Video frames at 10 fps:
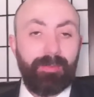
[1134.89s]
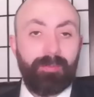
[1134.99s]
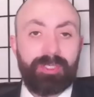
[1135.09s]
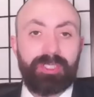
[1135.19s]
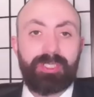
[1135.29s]

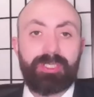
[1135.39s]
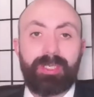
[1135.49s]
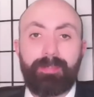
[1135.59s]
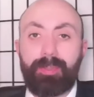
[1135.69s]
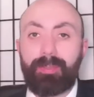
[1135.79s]
which has
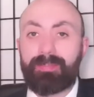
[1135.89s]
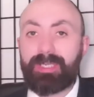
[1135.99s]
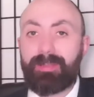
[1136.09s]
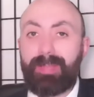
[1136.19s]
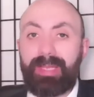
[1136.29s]
prompted
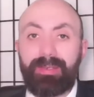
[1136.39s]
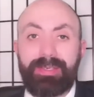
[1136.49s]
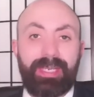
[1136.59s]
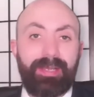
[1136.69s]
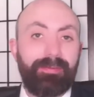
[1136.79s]
a
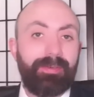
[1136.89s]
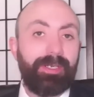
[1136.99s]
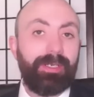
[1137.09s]
meltdown